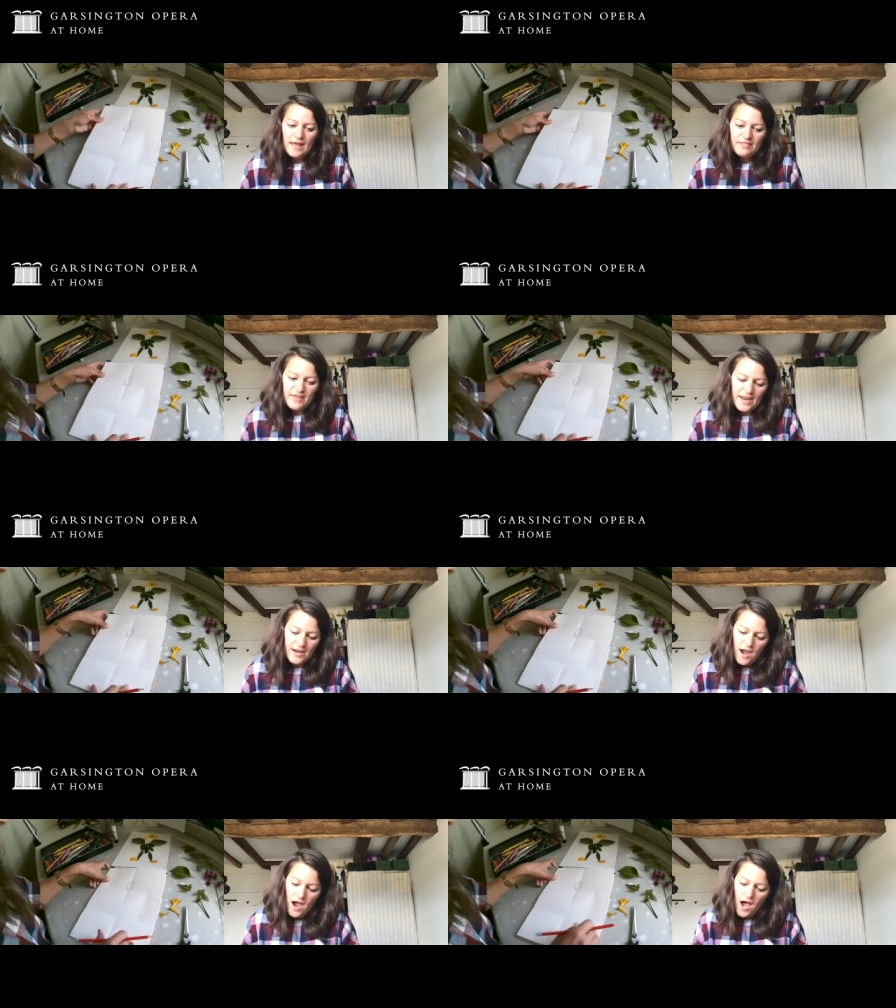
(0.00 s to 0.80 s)
Then
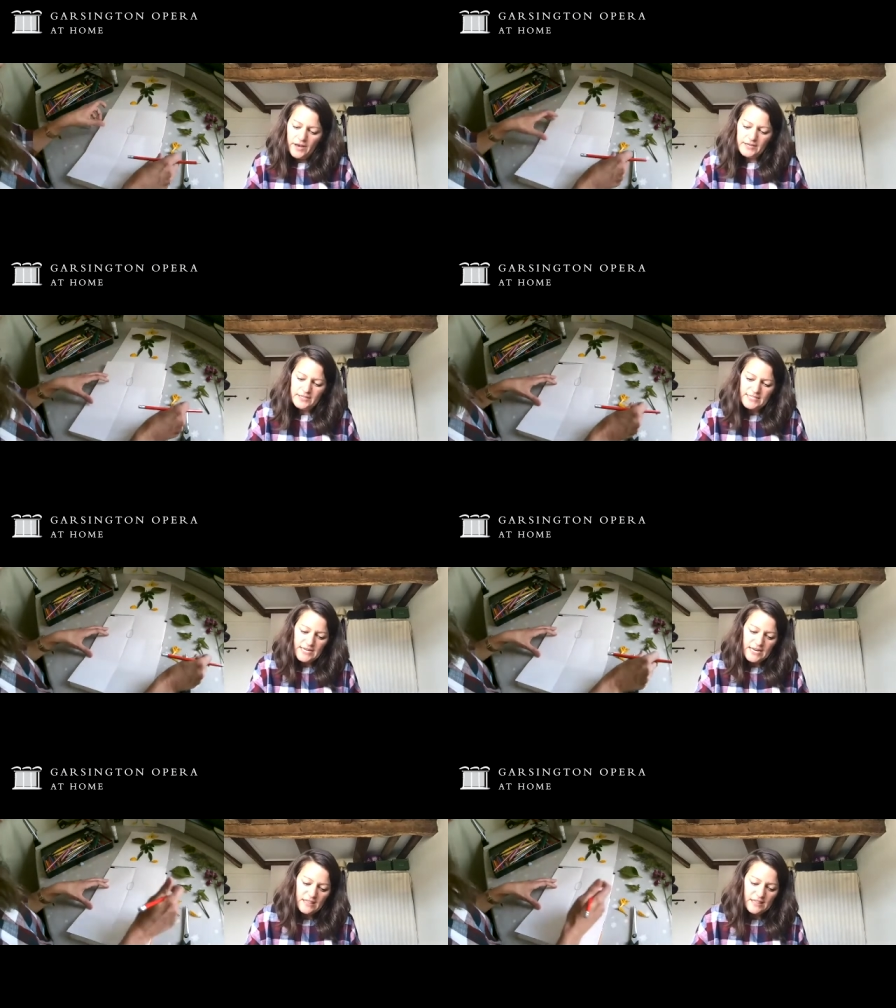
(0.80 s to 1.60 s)

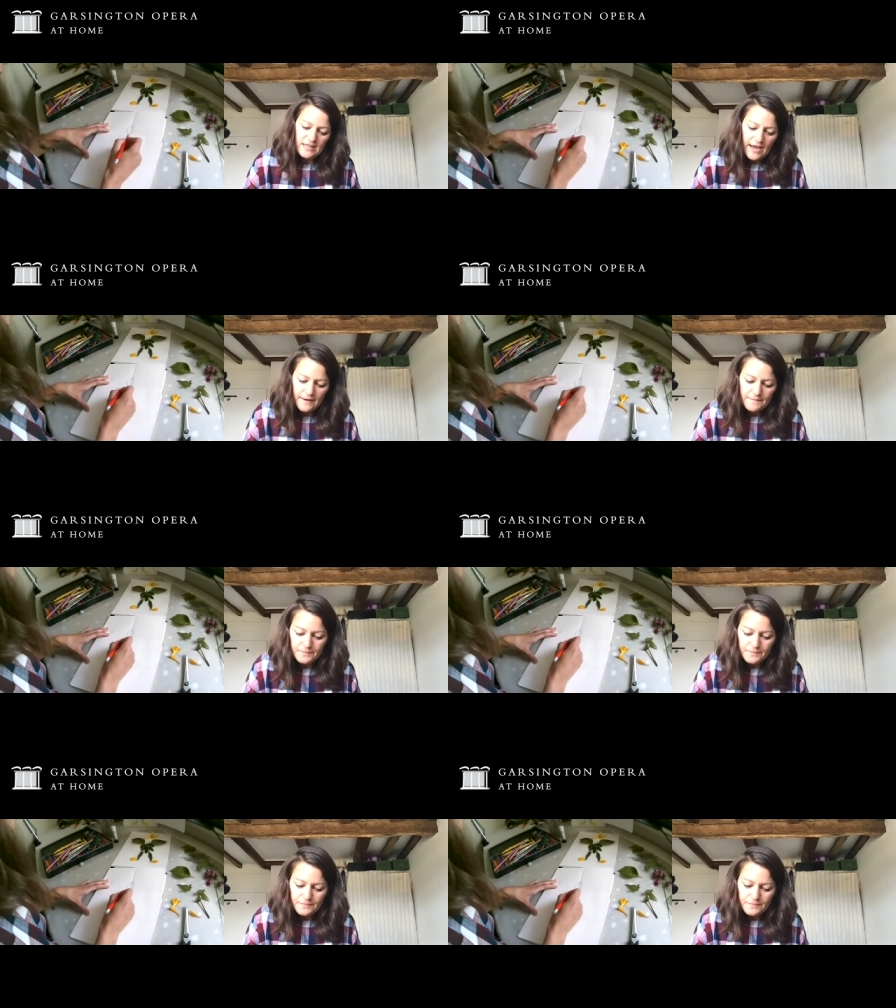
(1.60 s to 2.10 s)
underneath that,